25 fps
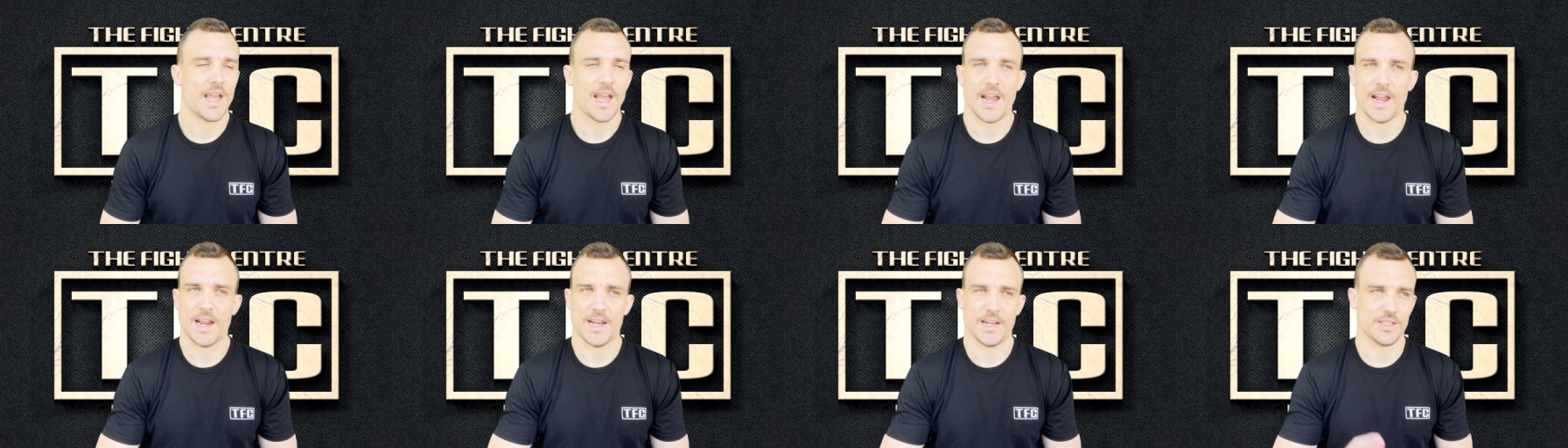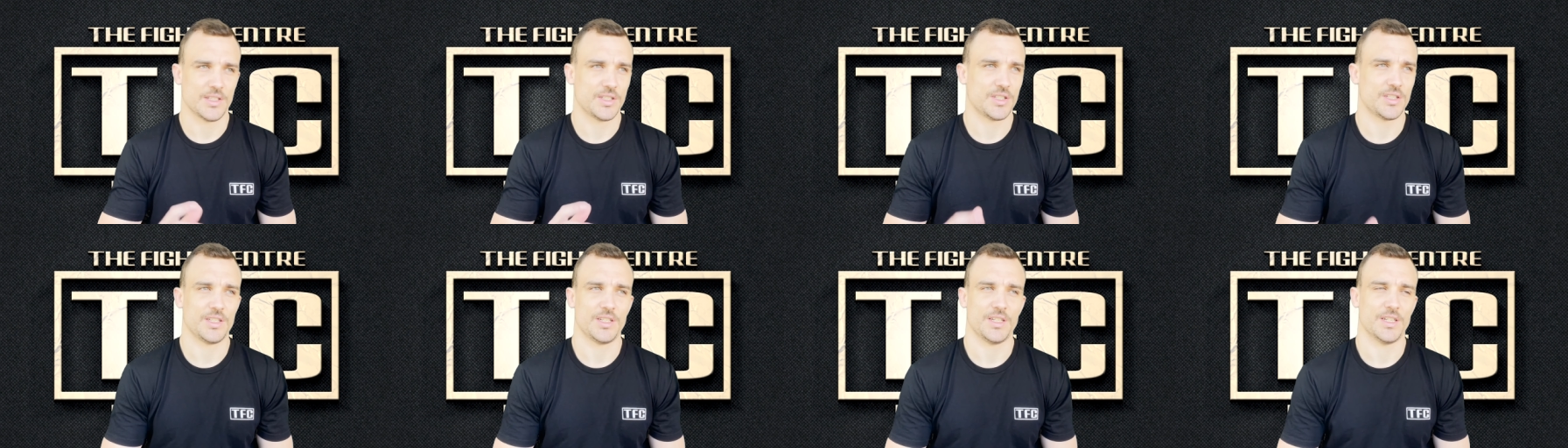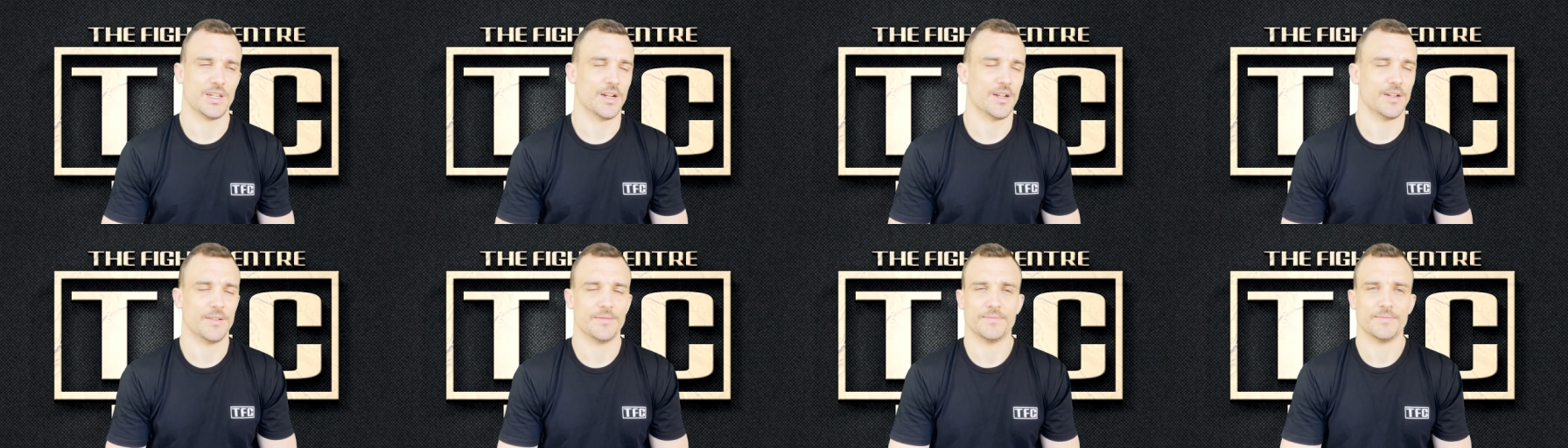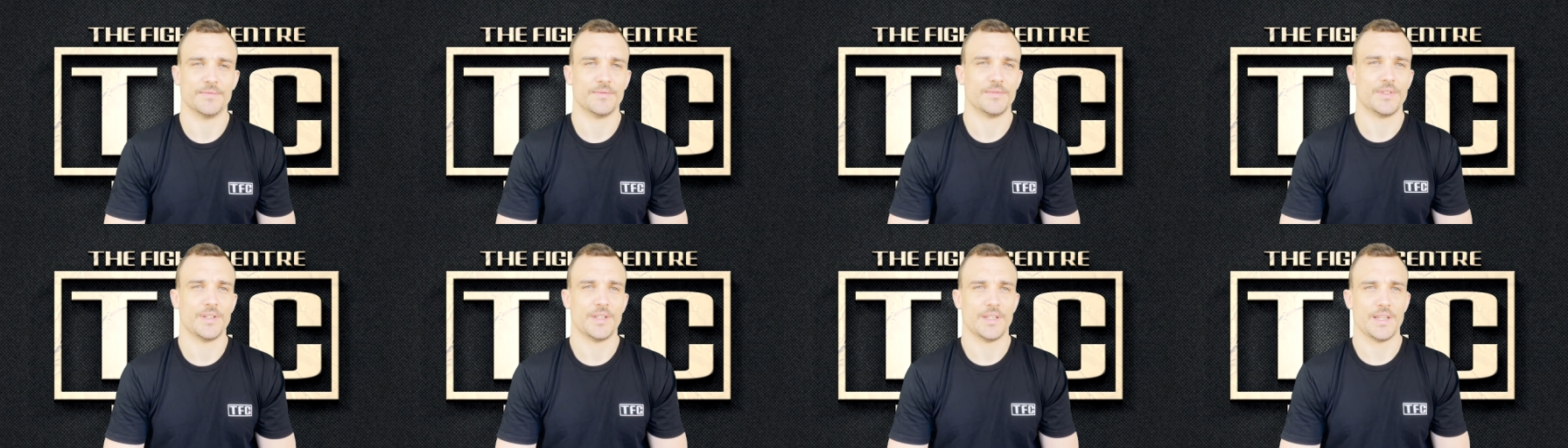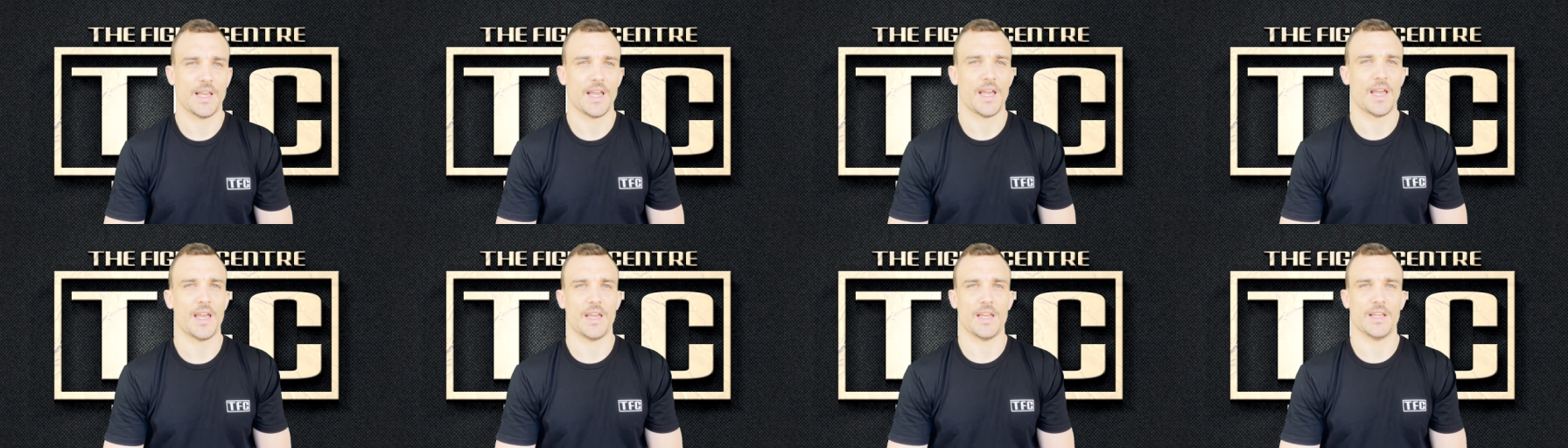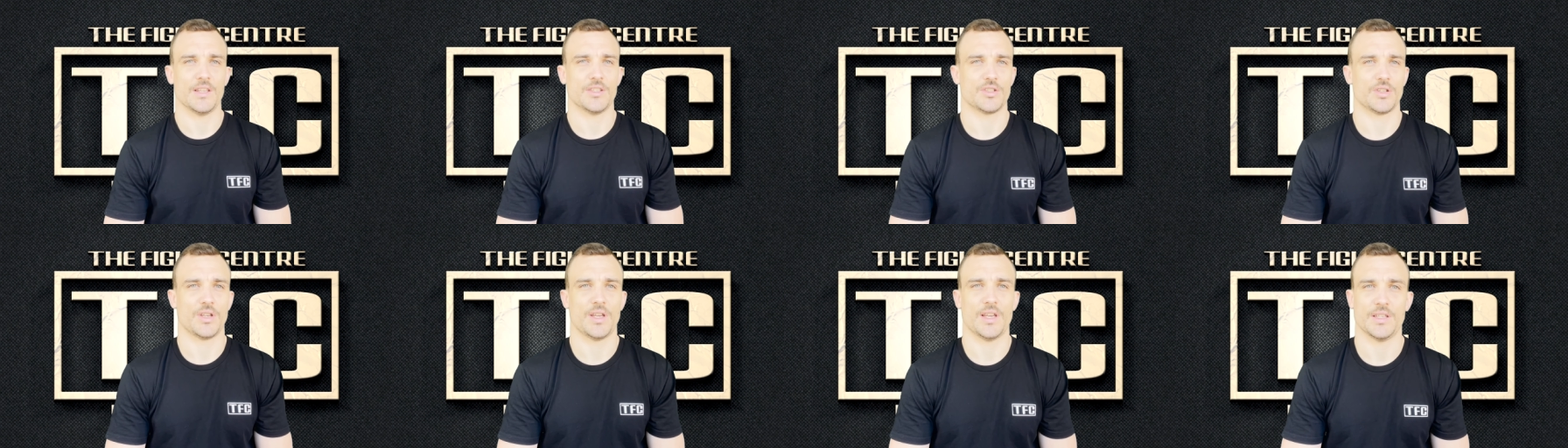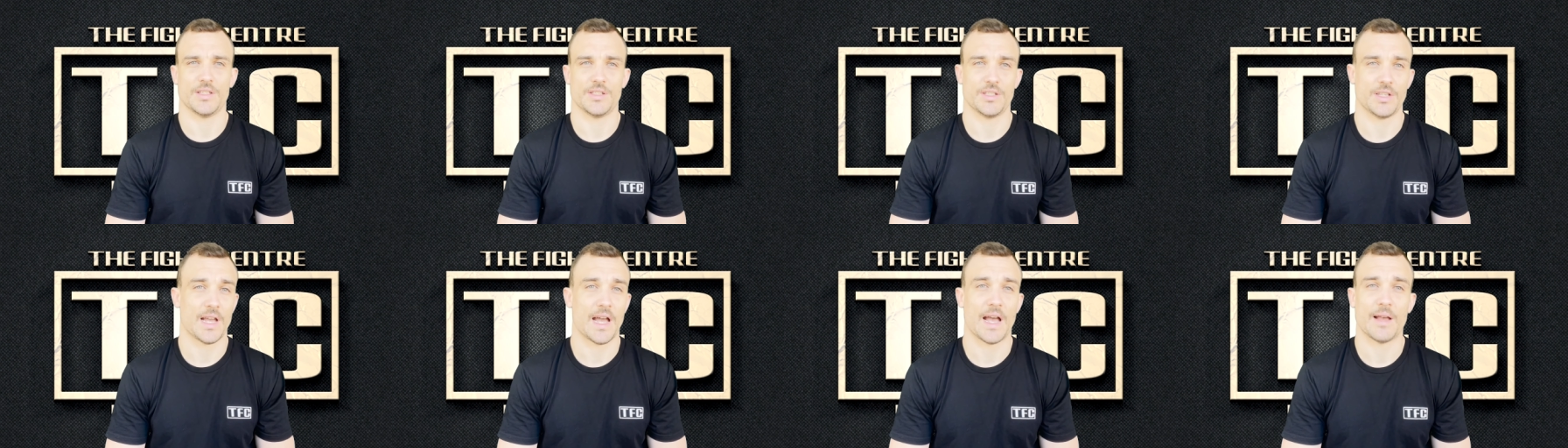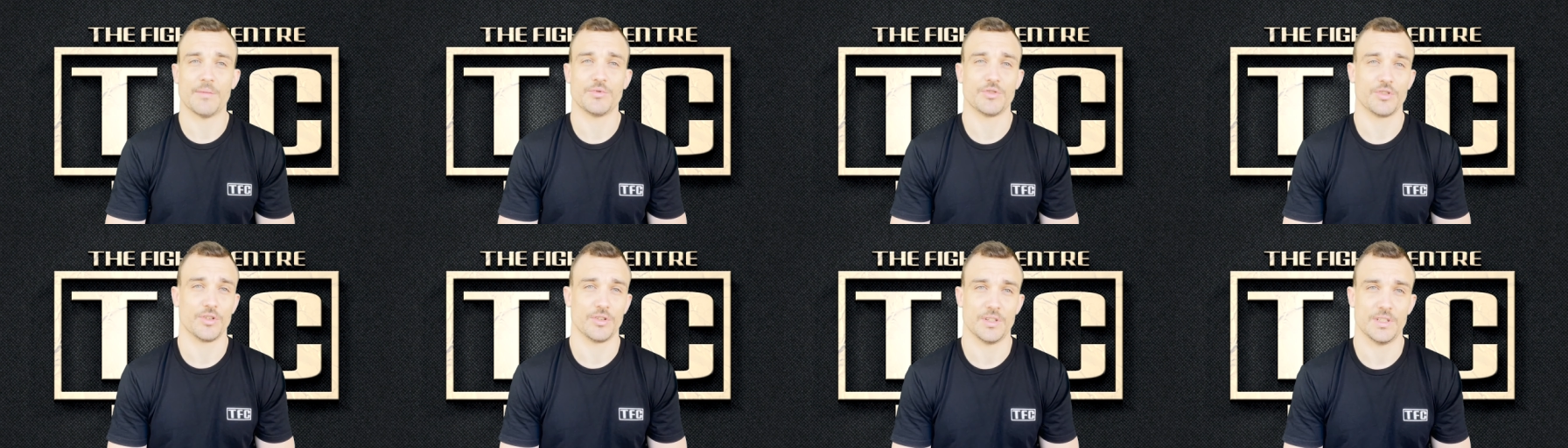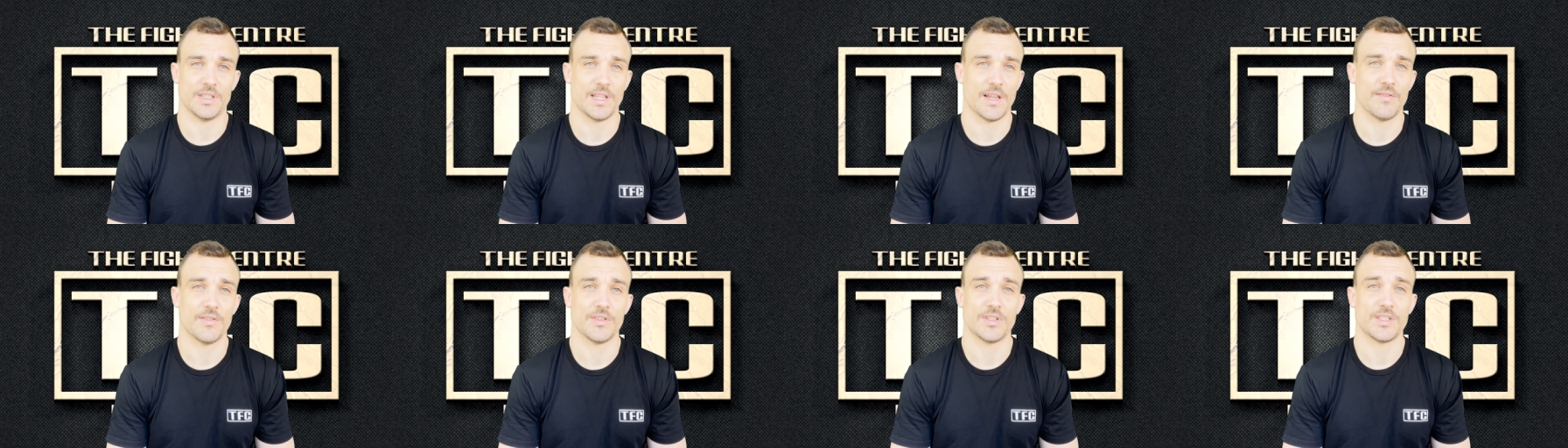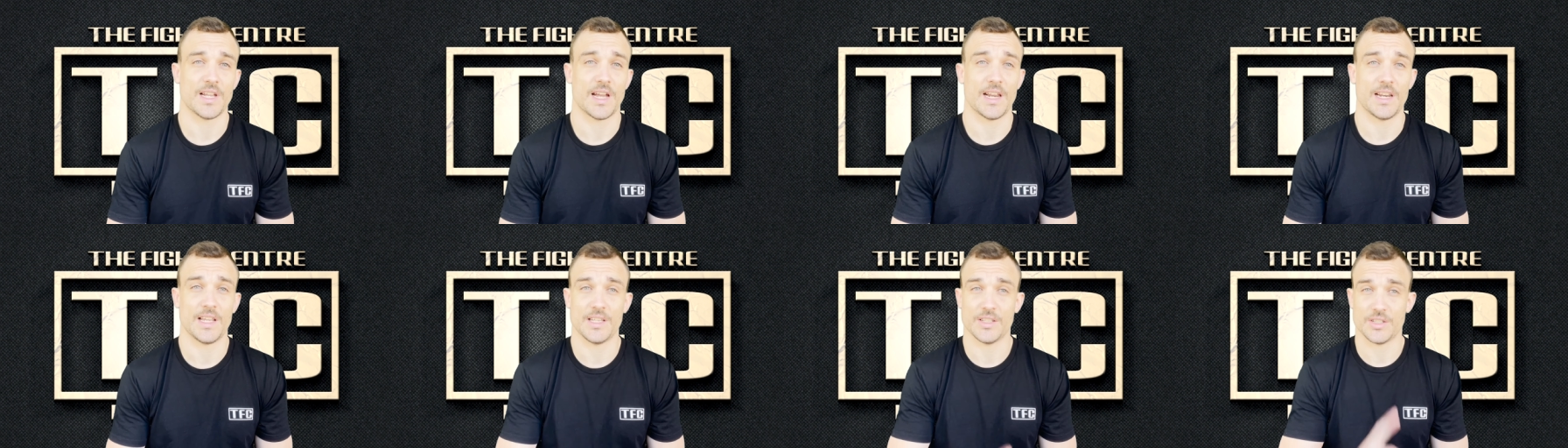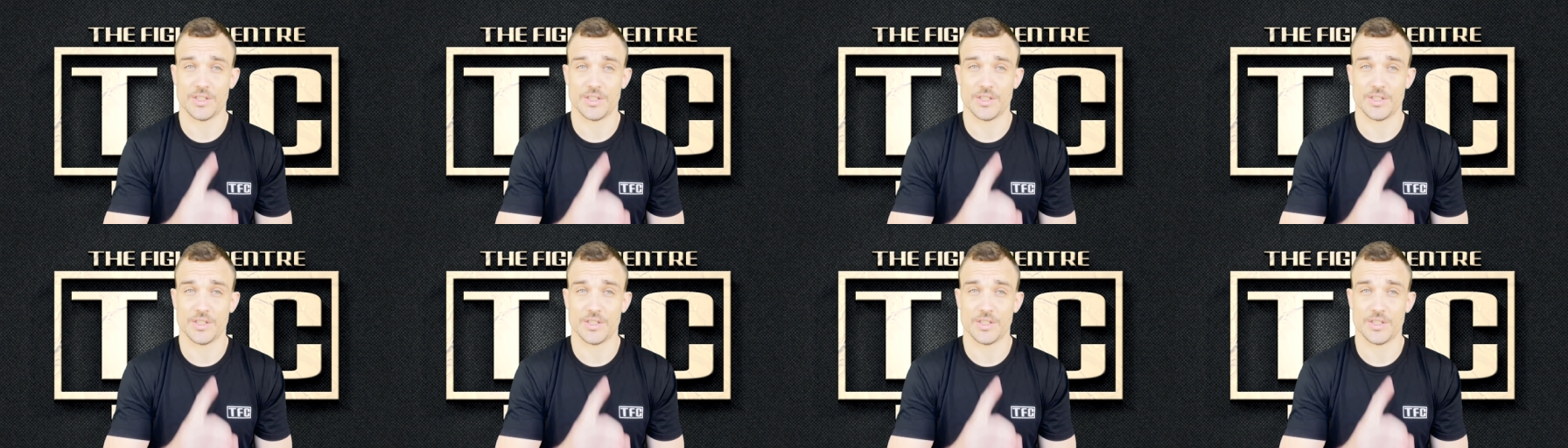And it's, it's absolutely devastating.